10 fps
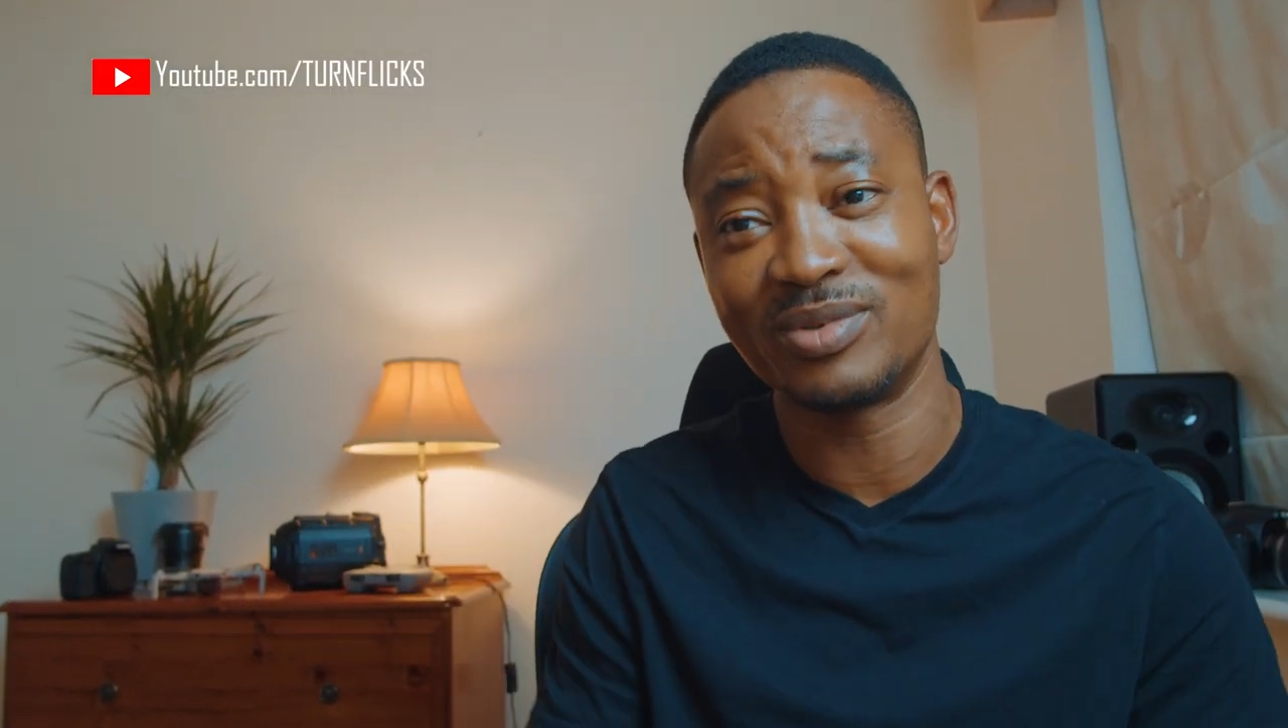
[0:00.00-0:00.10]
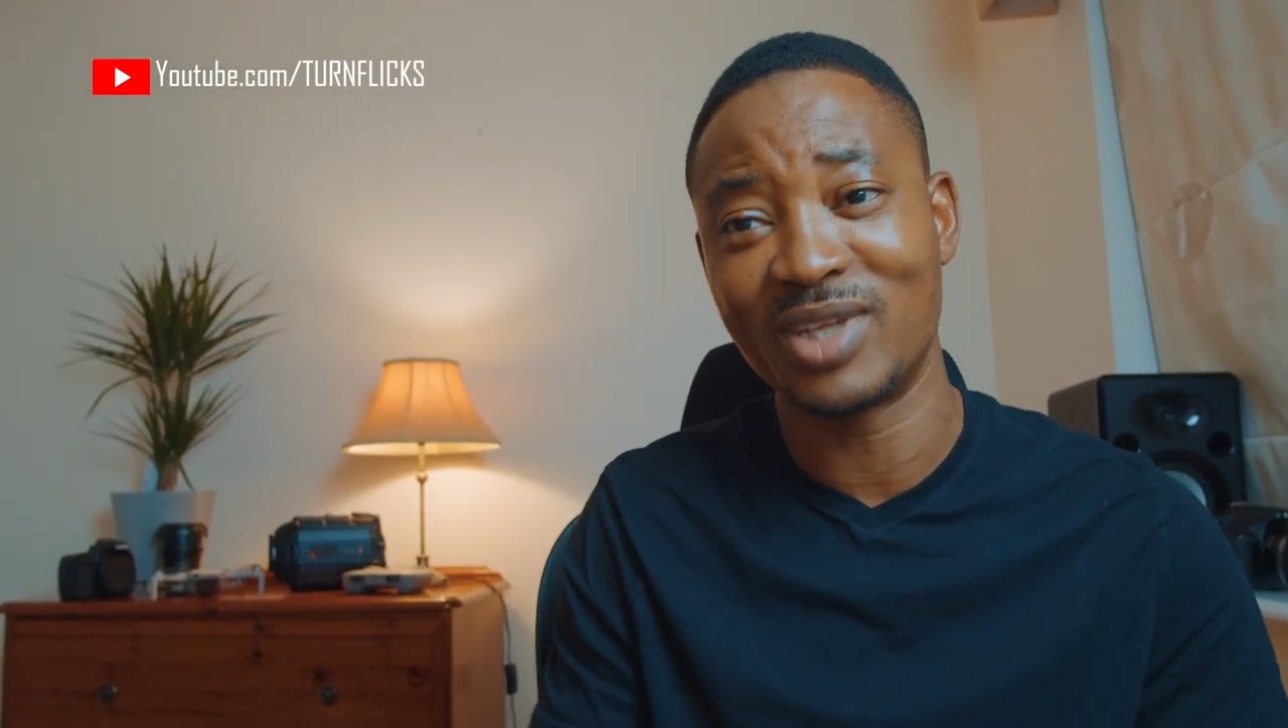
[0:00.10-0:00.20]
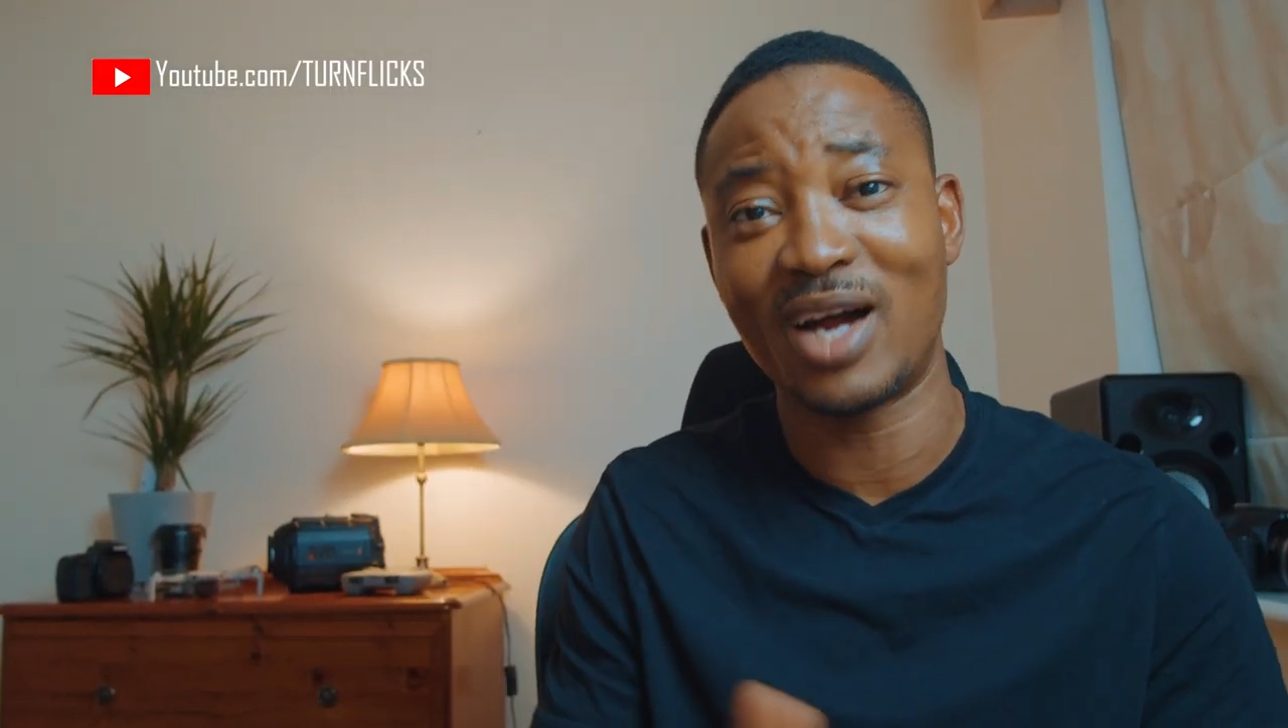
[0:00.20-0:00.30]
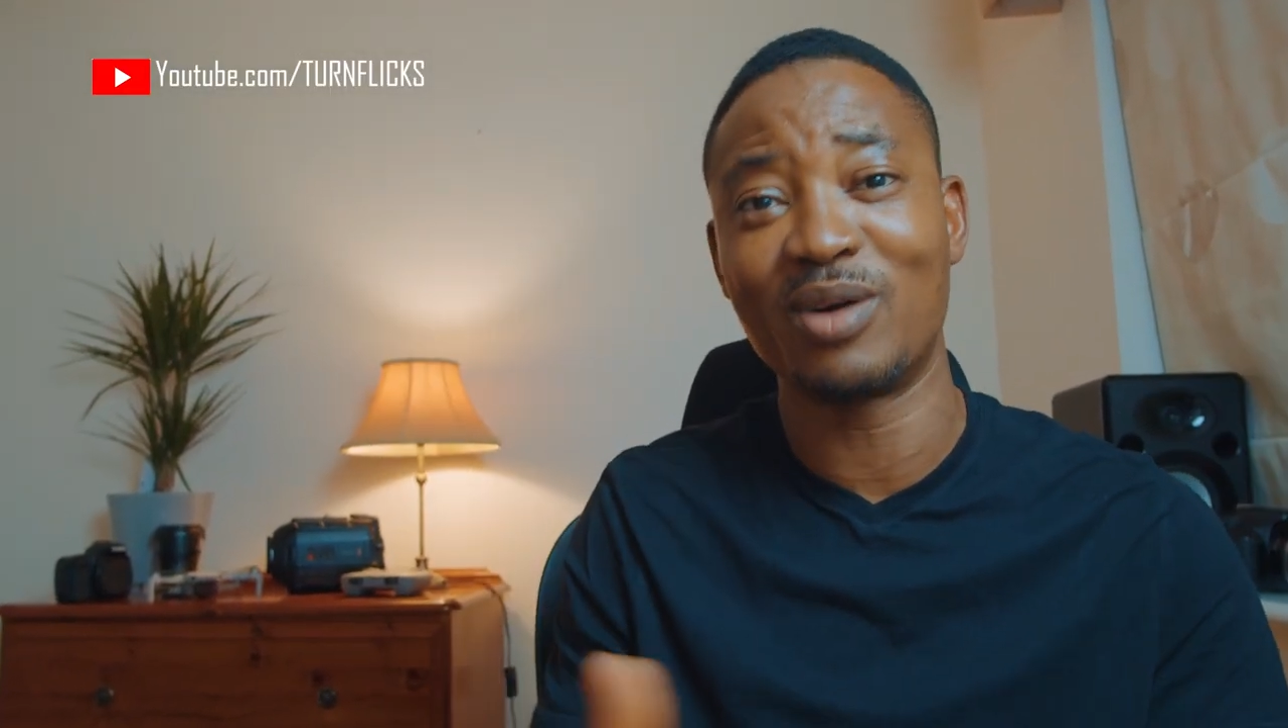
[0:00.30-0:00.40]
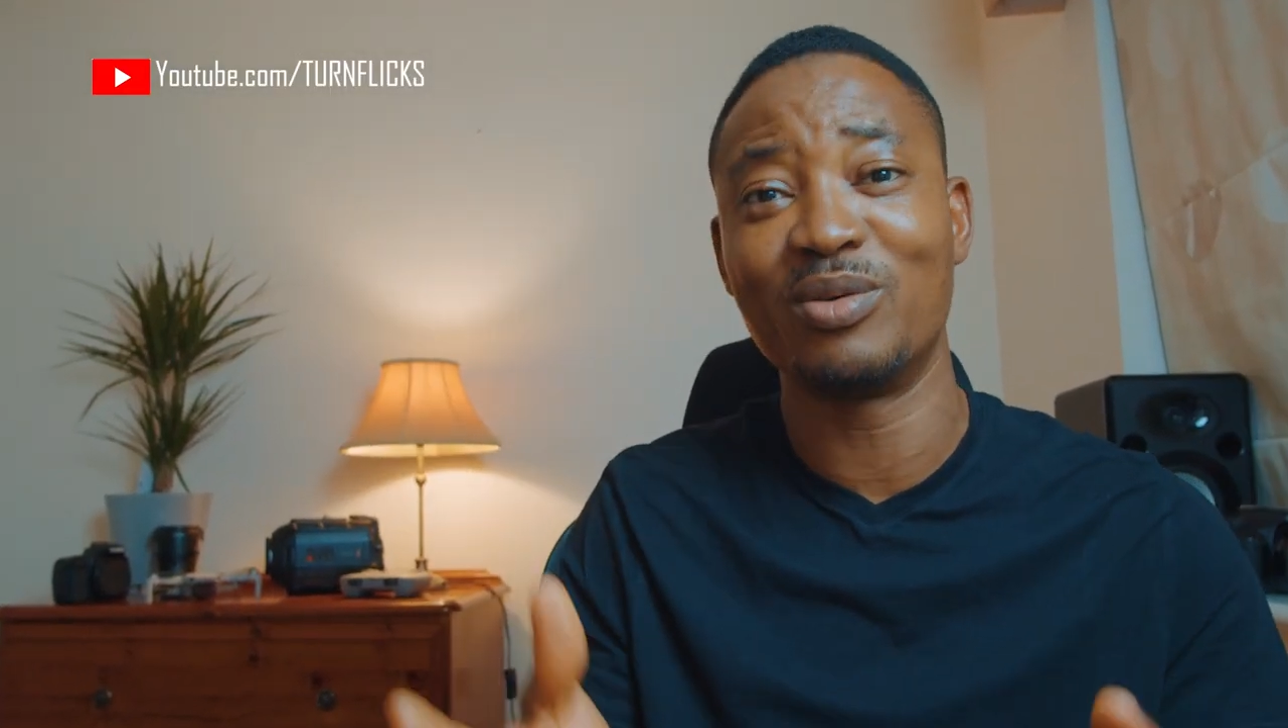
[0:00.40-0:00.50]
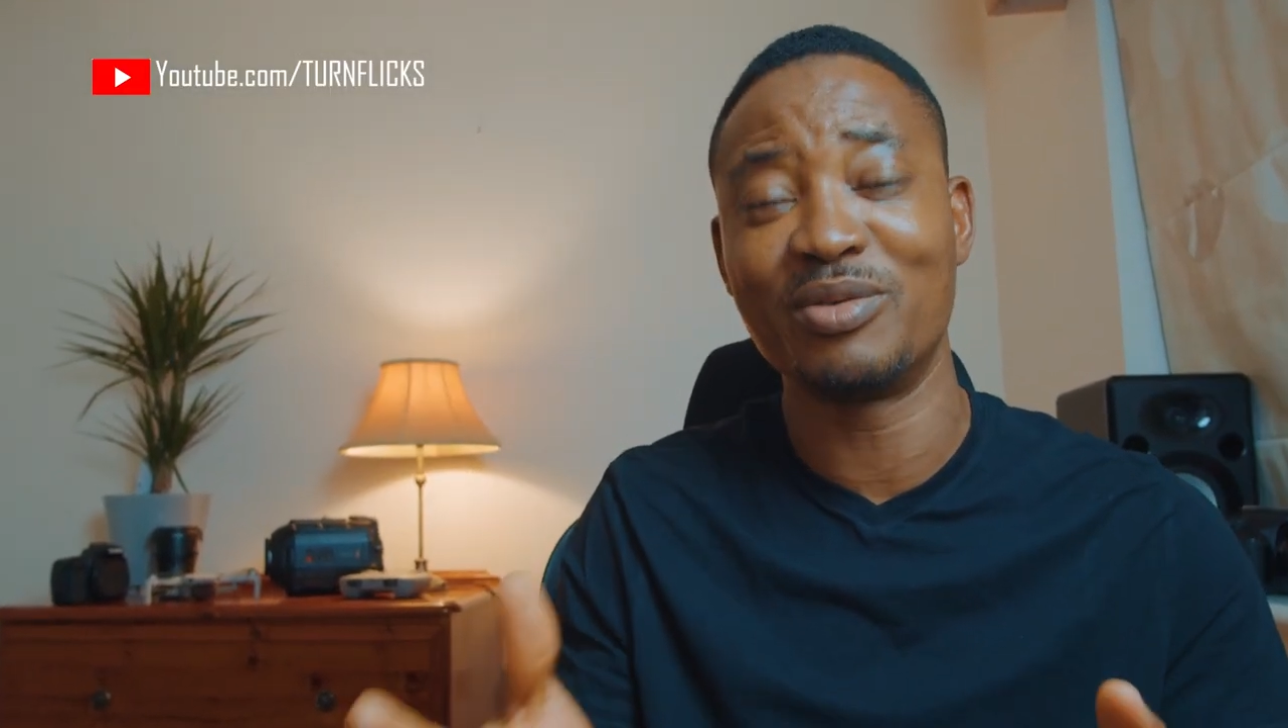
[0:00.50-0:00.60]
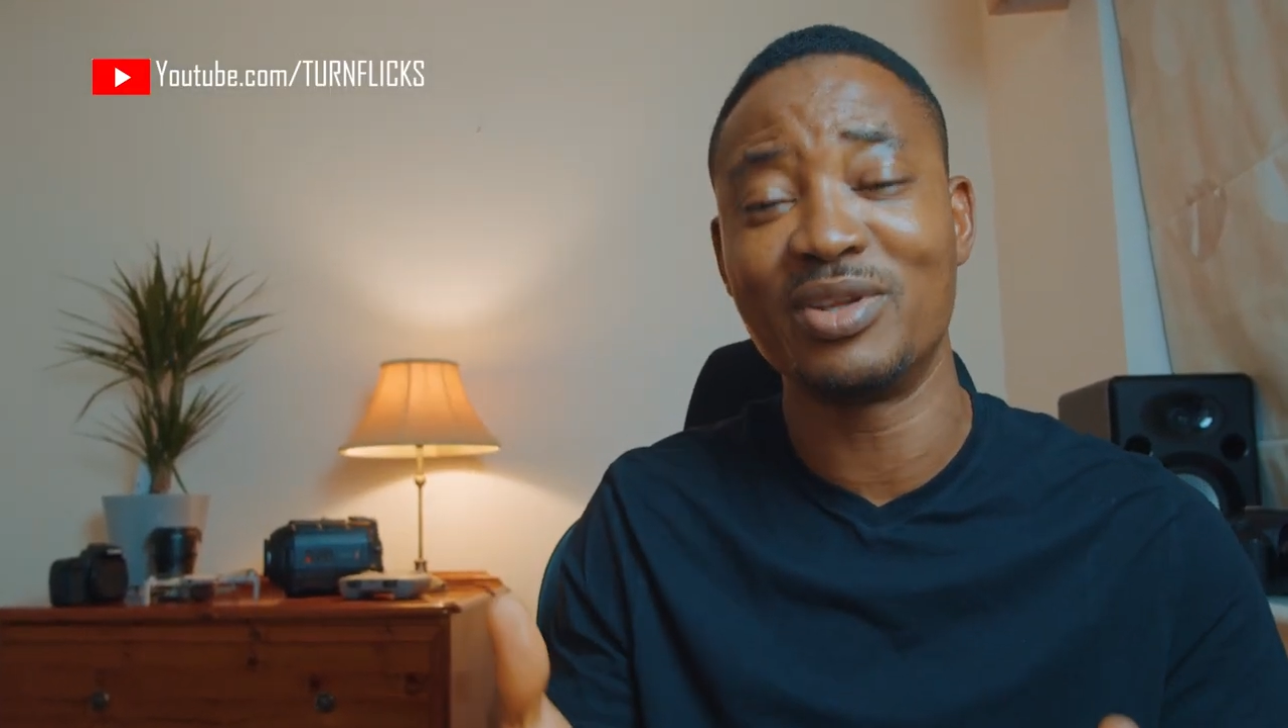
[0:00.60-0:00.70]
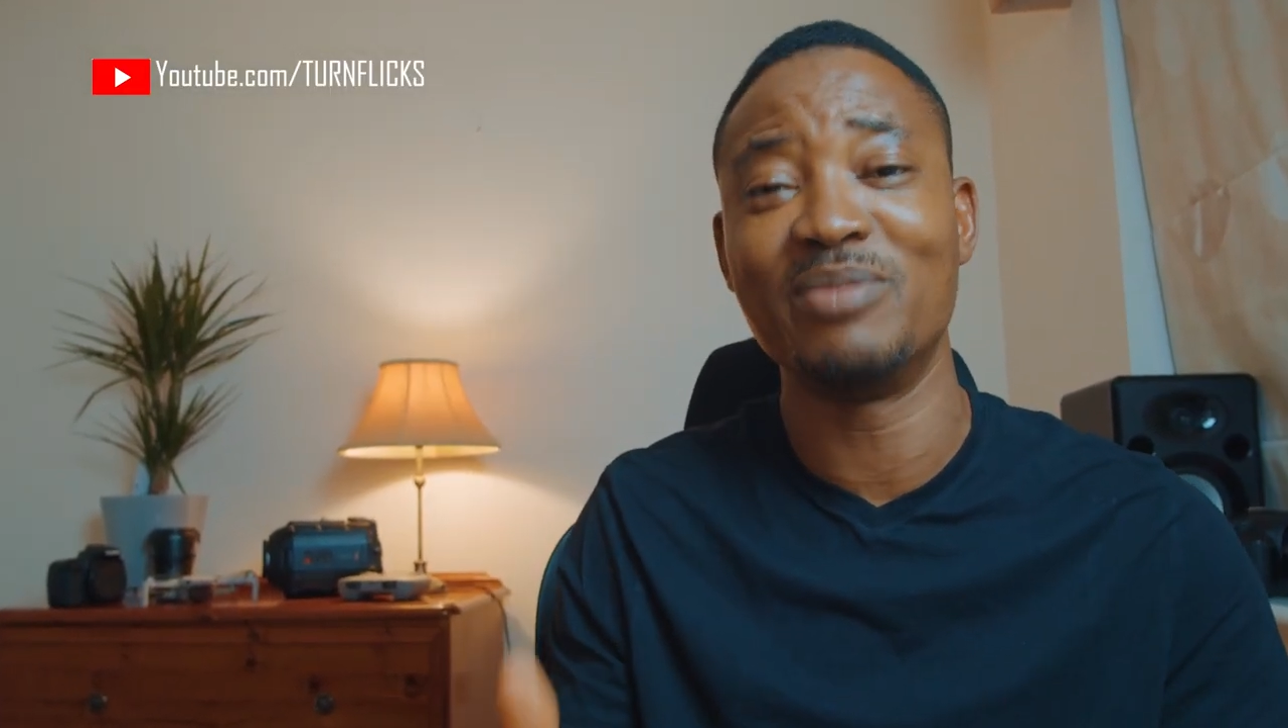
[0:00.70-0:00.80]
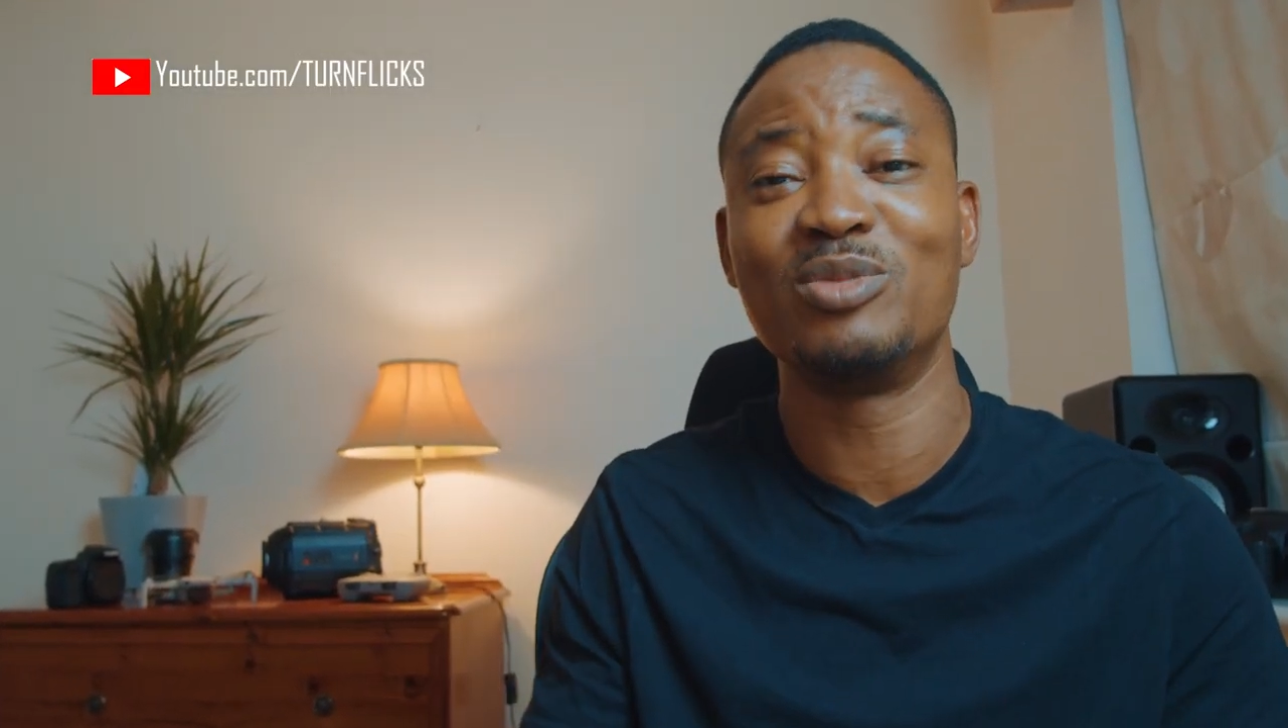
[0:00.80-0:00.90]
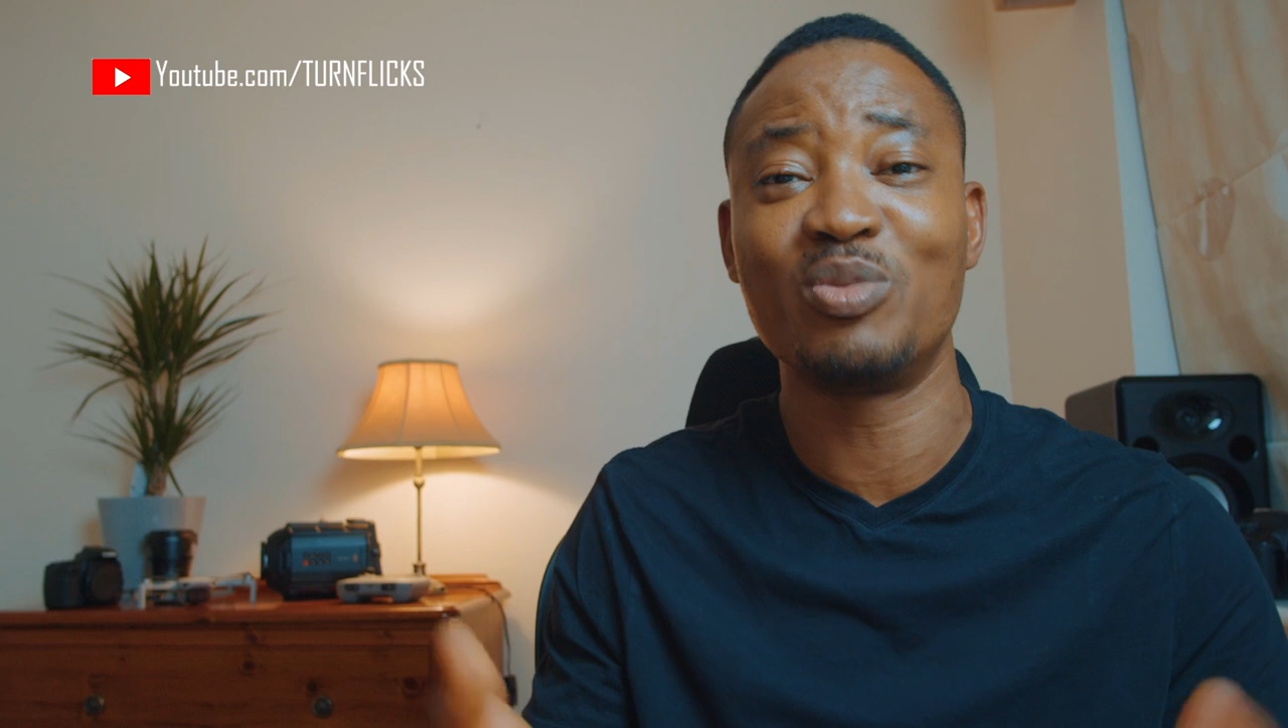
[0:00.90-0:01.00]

the algorithm